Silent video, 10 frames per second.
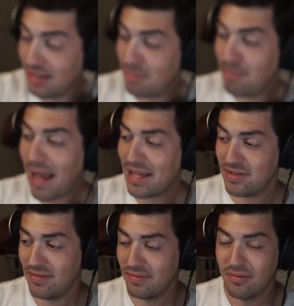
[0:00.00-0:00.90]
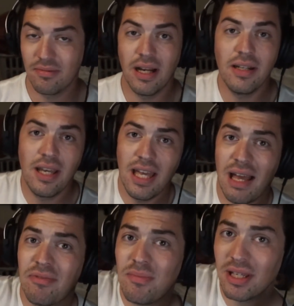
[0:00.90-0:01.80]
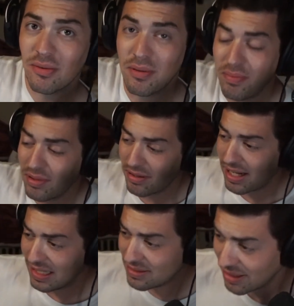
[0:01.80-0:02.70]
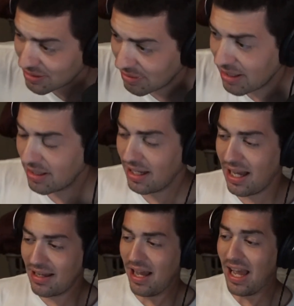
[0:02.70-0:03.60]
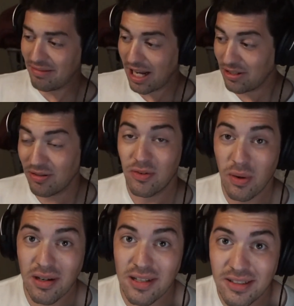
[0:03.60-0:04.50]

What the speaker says: Massive, right? I'm familiar with a lot of insects, right? I do it for work.